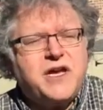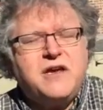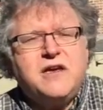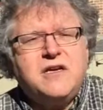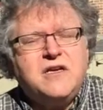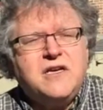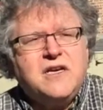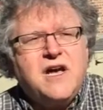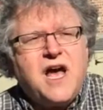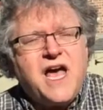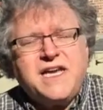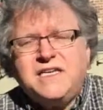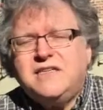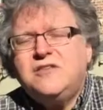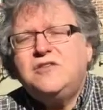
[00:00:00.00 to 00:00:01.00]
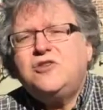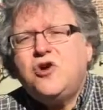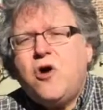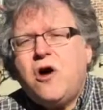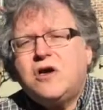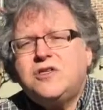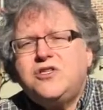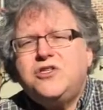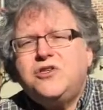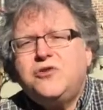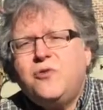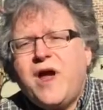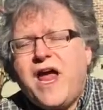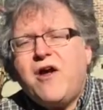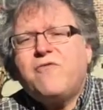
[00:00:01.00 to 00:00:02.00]
I talk
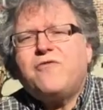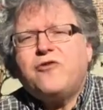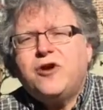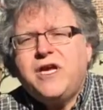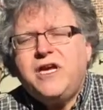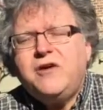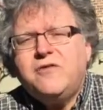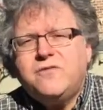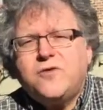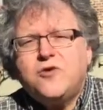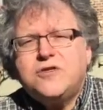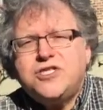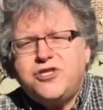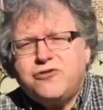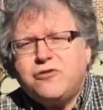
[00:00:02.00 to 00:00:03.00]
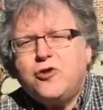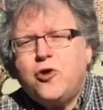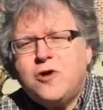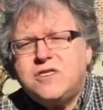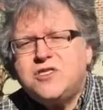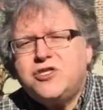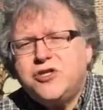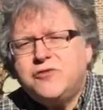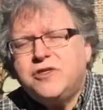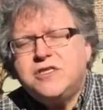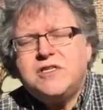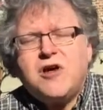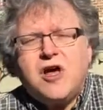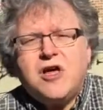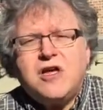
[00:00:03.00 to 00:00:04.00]
to every first-year law
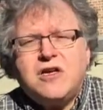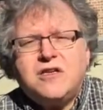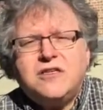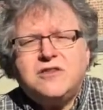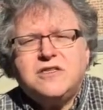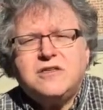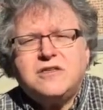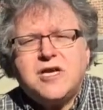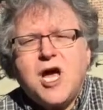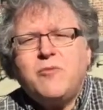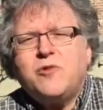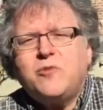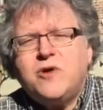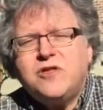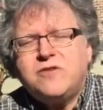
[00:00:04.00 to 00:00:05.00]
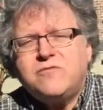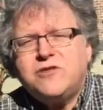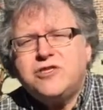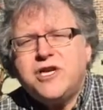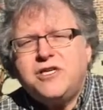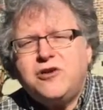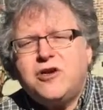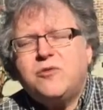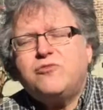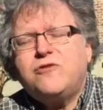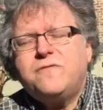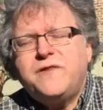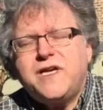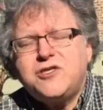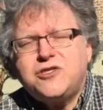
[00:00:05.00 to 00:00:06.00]
student in the Commonwealth of Virginia on
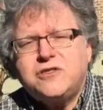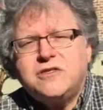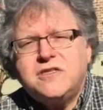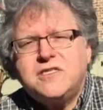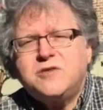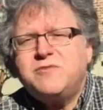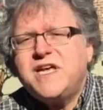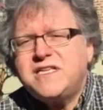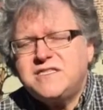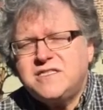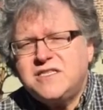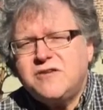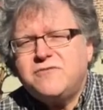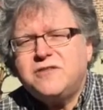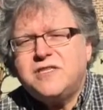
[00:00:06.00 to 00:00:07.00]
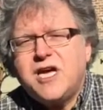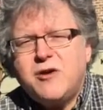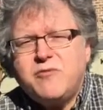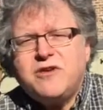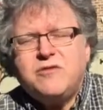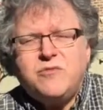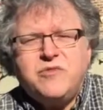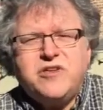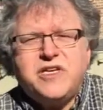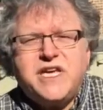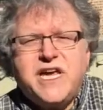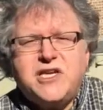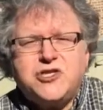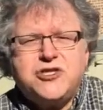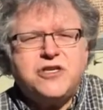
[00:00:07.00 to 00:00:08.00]
professionalism. That's a different type of
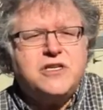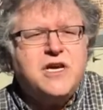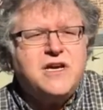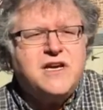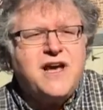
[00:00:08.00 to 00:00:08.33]
communication.